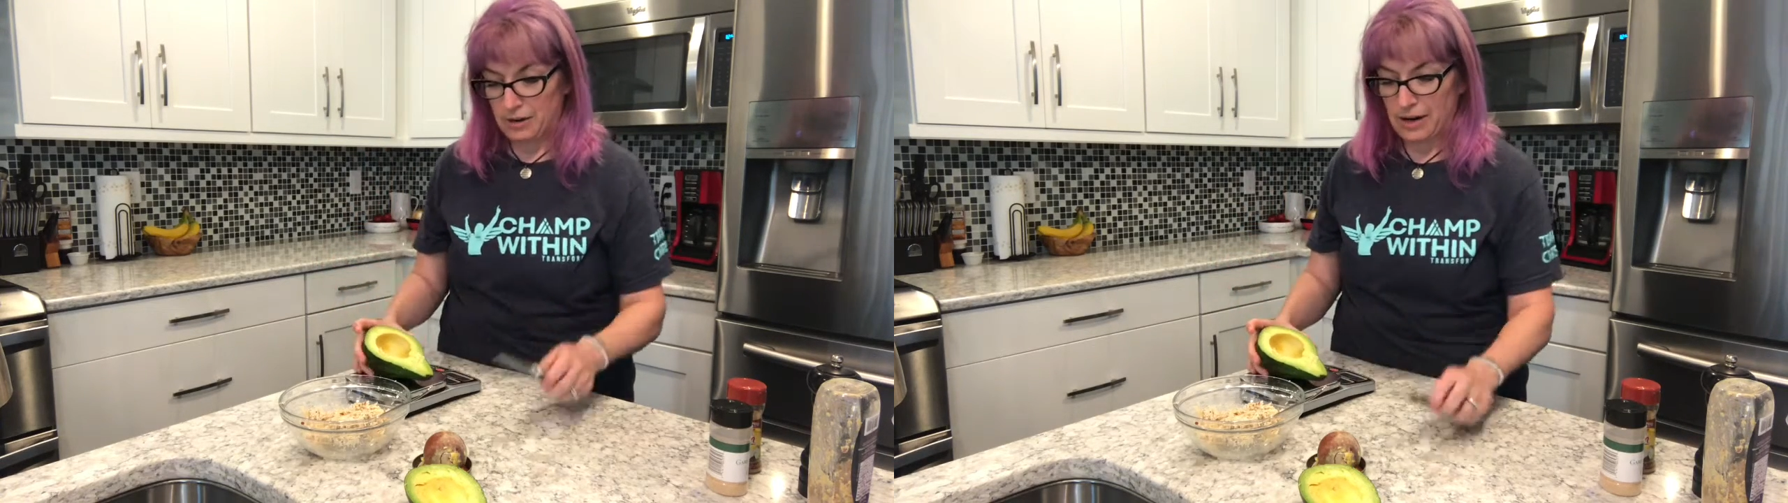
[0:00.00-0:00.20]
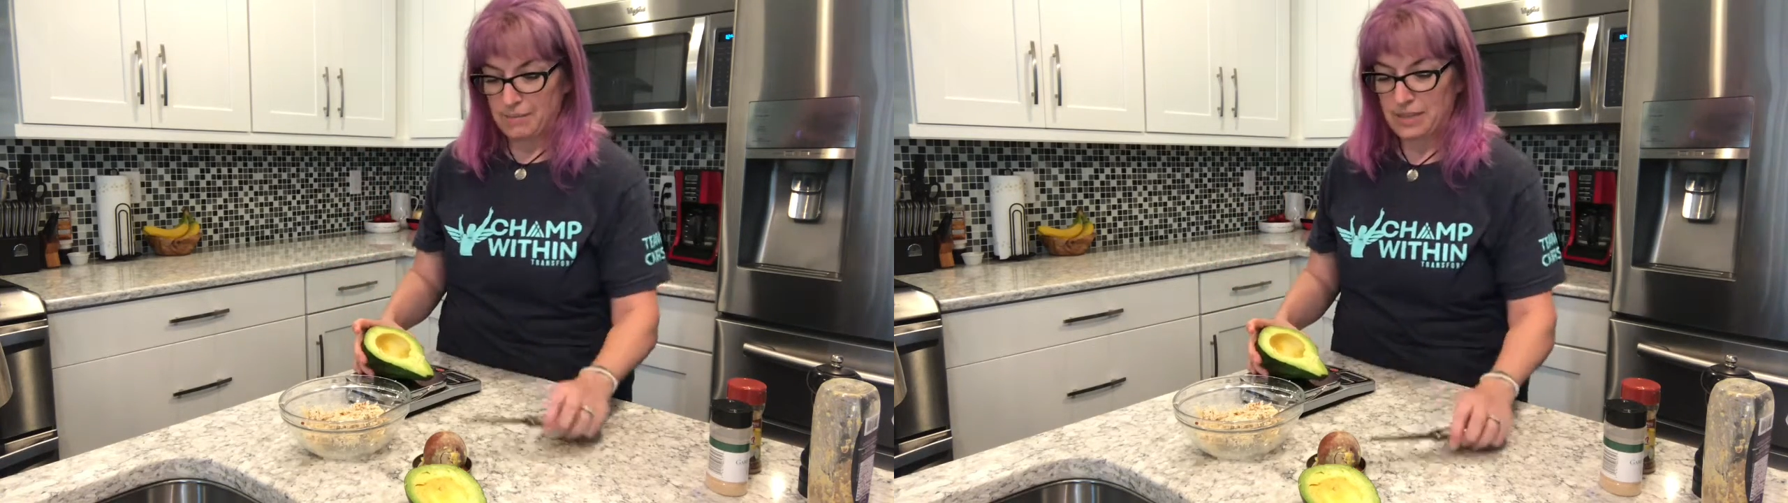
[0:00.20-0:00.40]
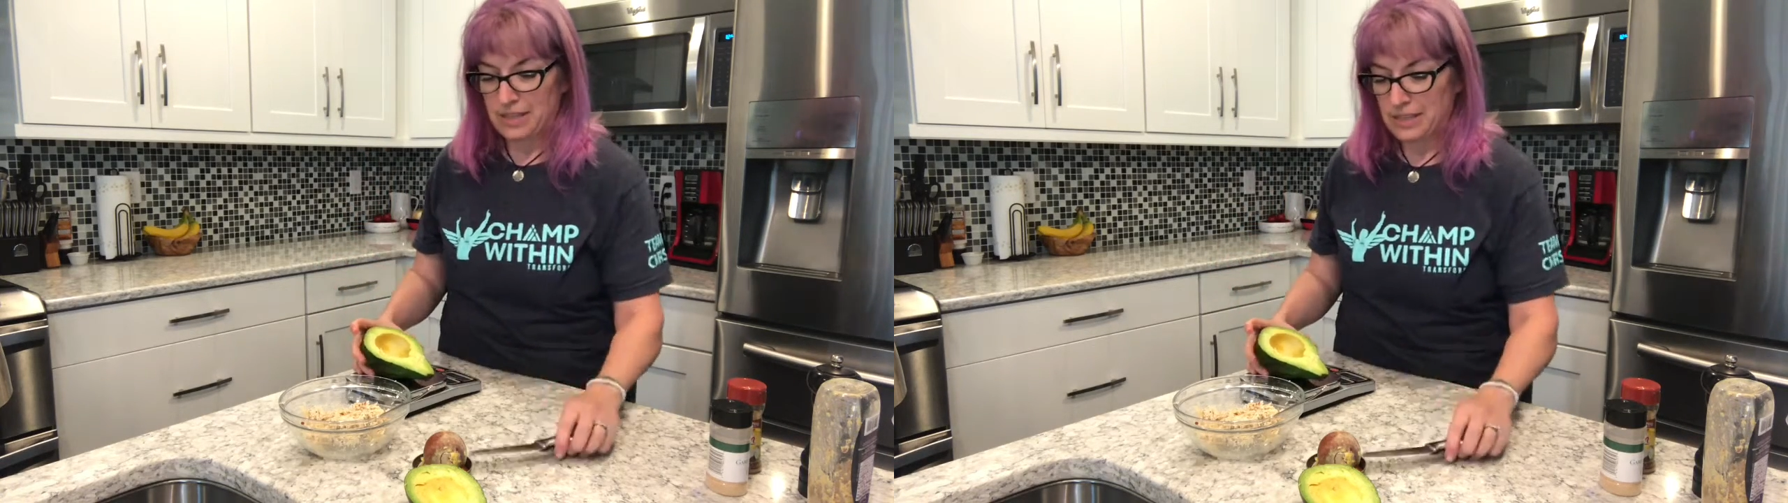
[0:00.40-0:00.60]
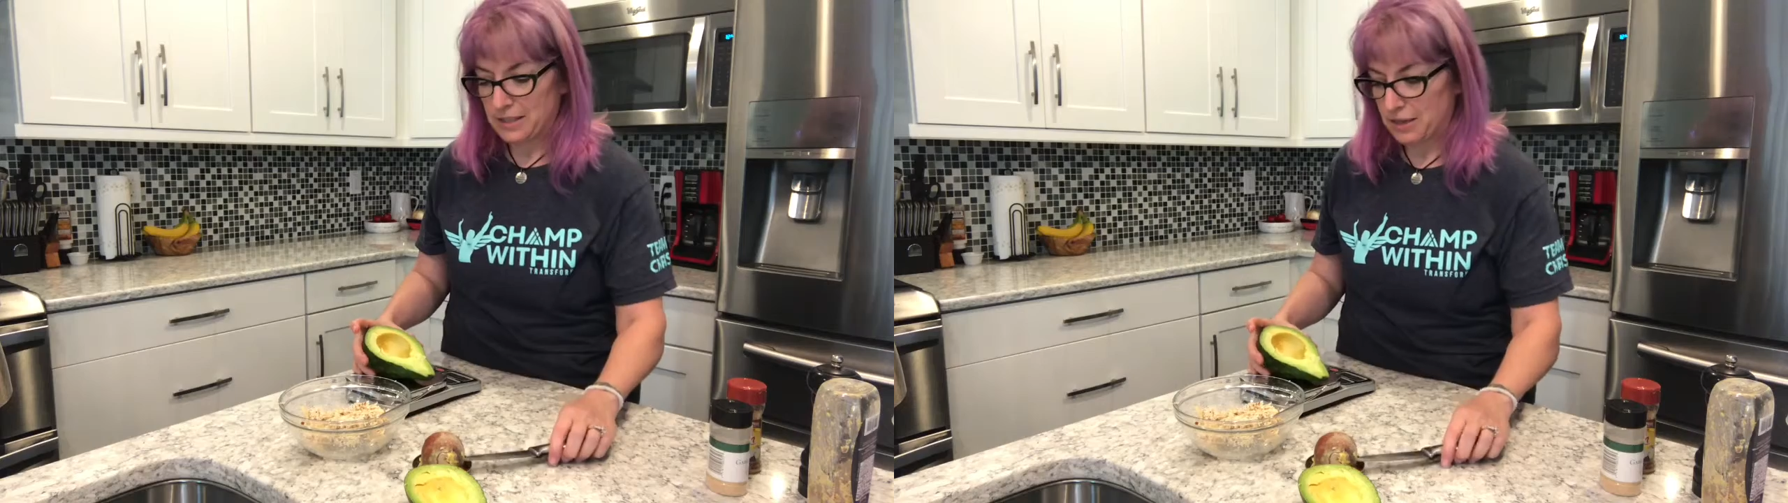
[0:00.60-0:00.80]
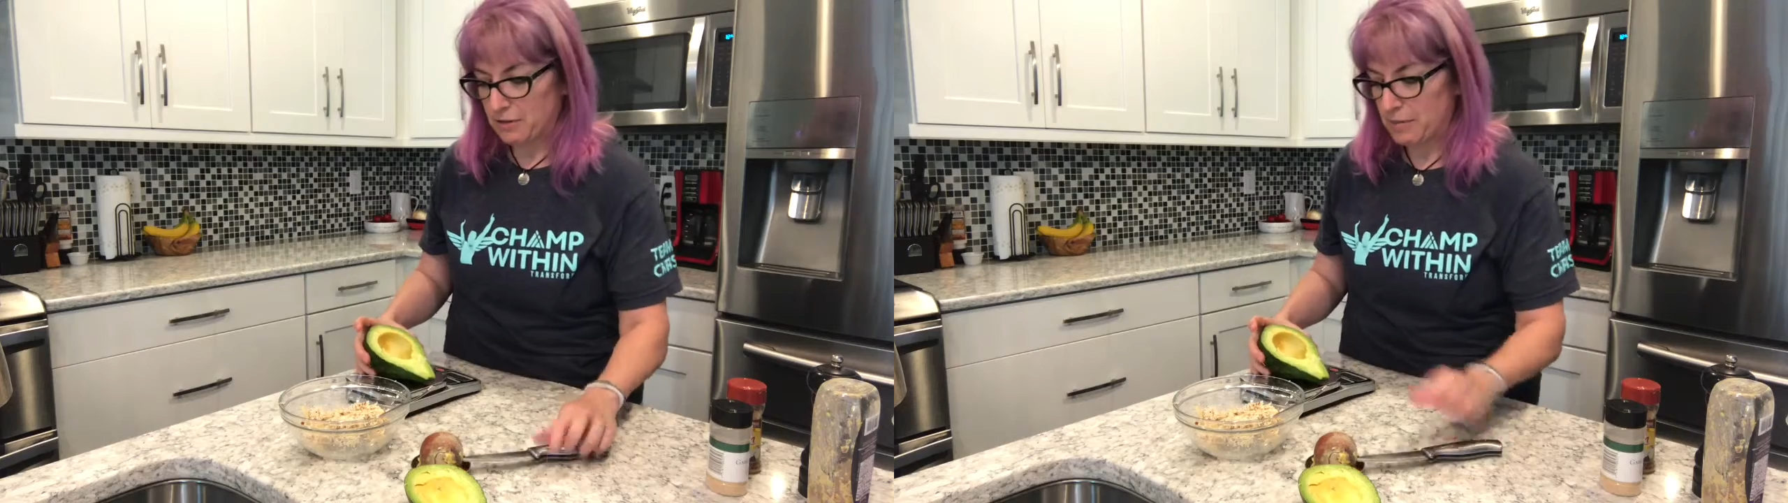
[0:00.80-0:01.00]
grams. That's
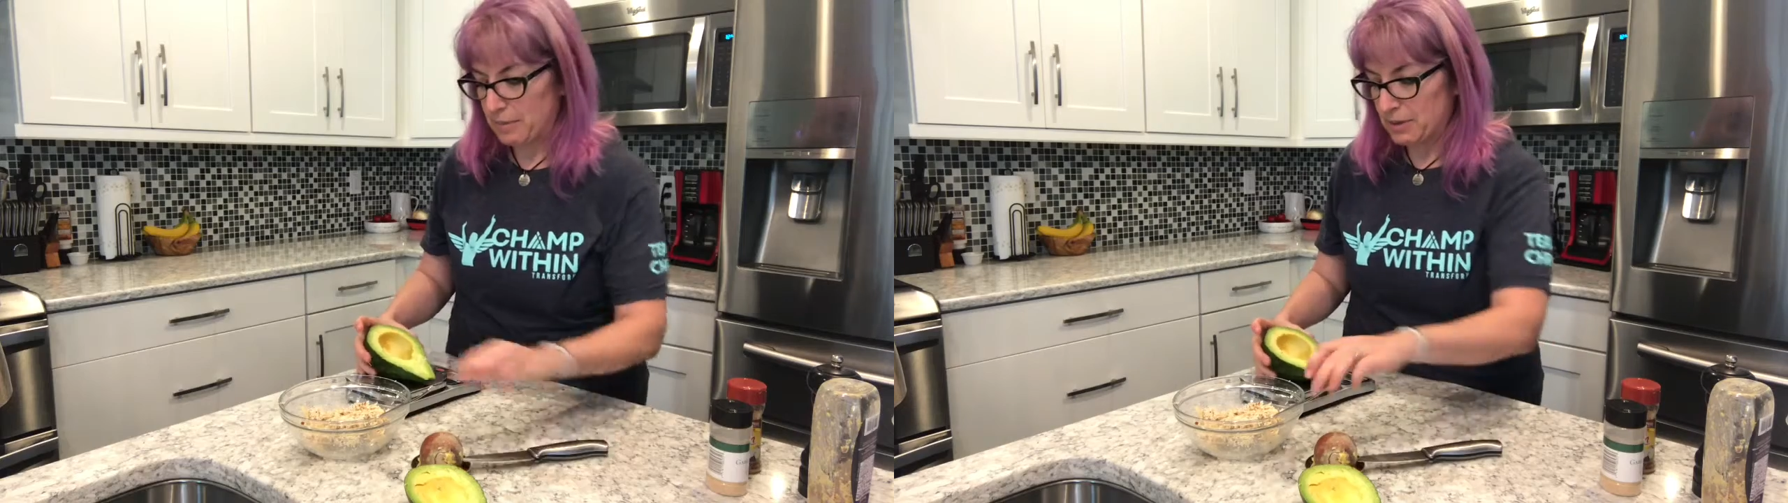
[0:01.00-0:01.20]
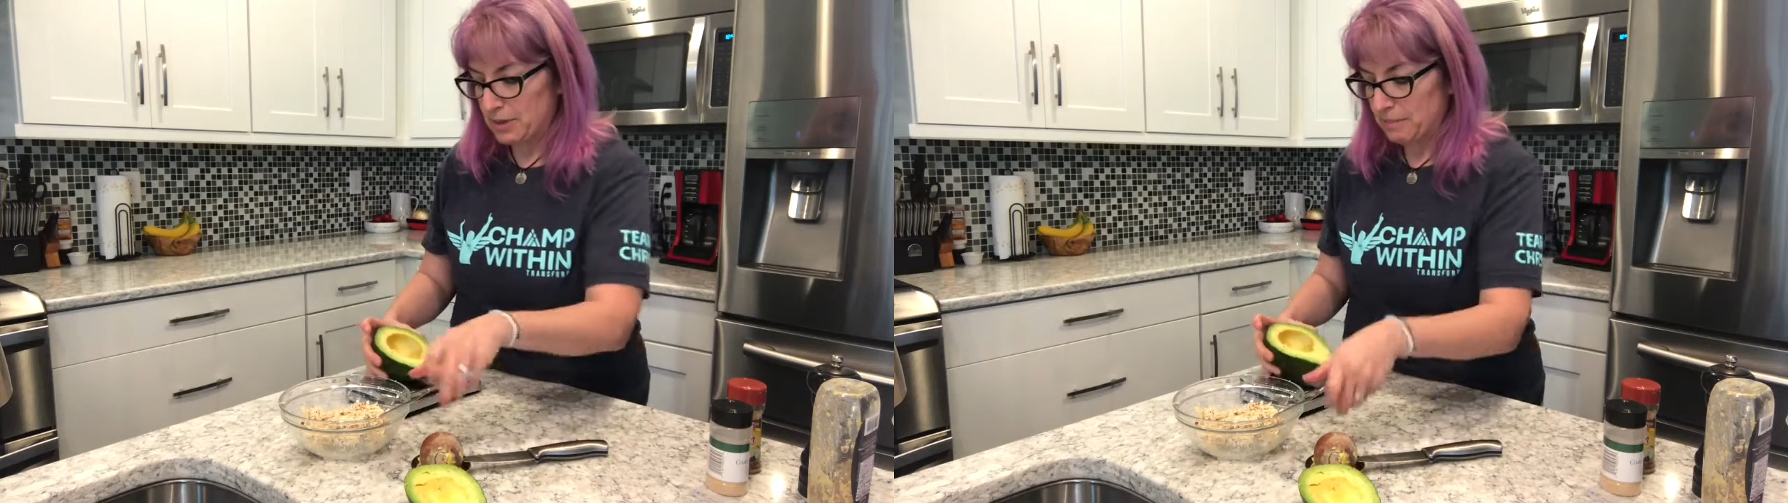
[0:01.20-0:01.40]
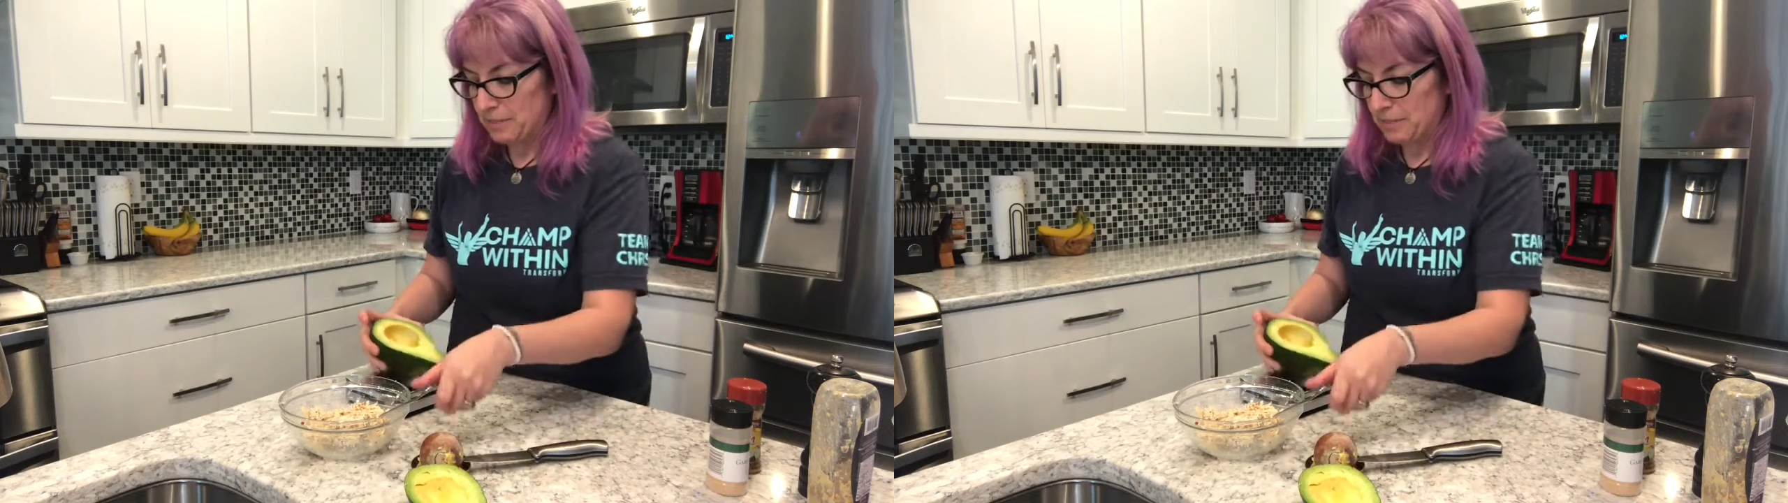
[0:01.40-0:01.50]
easy to remember.